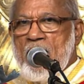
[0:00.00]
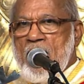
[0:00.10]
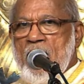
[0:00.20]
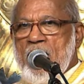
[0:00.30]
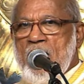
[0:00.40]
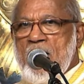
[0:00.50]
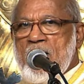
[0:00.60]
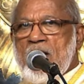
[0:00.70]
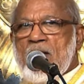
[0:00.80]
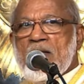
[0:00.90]

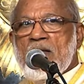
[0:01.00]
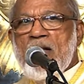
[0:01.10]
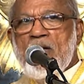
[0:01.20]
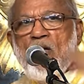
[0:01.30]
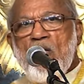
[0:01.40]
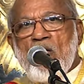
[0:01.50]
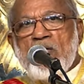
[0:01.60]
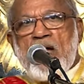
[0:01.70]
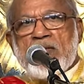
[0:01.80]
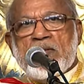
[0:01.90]
And they know
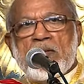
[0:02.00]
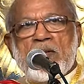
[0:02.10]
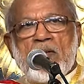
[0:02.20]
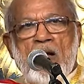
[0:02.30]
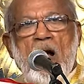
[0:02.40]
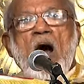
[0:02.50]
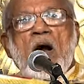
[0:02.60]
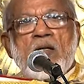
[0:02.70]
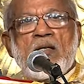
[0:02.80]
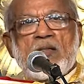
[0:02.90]
that
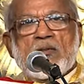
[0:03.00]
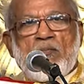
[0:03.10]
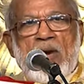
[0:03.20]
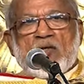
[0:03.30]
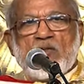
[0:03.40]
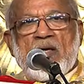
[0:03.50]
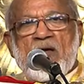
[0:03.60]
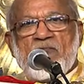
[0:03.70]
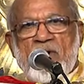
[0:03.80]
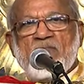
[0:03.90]
God is
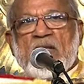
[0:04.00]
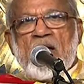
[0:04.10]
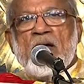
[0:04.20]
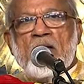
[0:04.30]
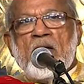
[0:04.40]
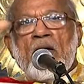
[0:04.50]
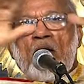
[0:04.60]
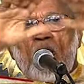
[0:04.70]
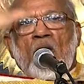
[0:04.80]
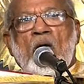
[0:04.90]
blessing from there
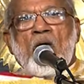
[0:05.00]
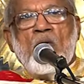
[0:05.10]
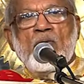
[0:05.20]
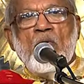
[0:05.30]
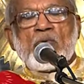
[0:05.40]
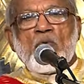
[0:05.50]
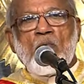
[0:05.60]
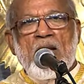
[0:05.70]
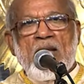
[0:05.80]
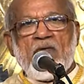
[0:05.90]
all those who
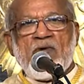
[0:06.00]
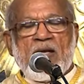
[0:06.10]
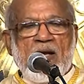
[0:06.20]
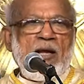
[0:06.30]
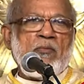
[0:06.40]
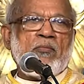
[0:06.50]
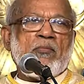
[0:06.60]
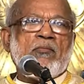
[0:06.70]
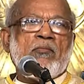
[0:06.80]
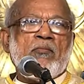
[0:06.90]
believe in Him.
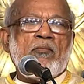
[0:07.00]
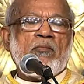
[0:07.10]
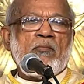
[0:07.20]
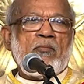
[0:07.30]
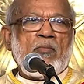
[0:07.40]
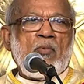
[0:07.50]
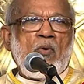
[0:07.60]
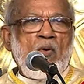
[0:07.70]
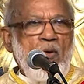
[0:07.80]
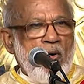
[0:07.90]

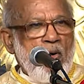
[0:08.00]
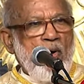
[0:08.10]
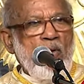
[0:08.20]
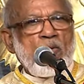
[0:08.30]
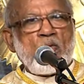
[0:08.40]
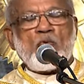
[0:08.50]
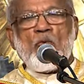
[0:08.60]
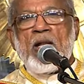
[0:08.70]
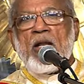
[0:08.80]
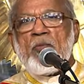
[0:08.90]
All those
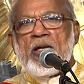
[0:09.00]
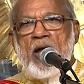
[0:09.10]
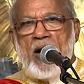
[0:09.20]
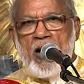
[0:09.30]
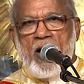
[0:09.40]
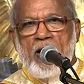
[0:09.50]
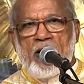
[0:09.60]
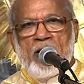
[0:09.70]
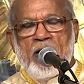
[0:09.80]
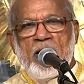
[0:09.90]
who believe in Allah,
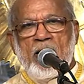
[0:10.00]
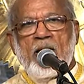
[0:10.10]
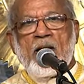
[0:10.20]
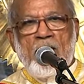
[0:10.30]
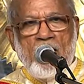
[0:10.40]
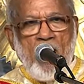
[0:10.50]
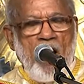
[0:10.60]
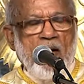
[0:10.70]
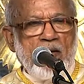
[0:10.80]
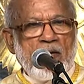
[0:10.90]
in
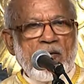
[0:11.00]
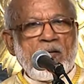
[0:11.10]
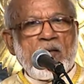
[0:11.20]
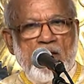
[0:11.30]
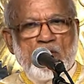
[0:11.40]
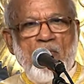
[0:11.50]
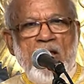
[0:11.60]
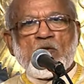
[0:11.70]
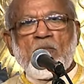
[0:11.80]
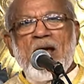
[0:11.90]
God, is
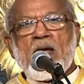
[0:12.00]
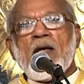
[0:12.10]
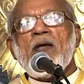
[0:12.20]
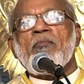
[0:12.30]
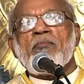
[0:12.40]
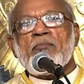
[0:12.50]
blessed by Him.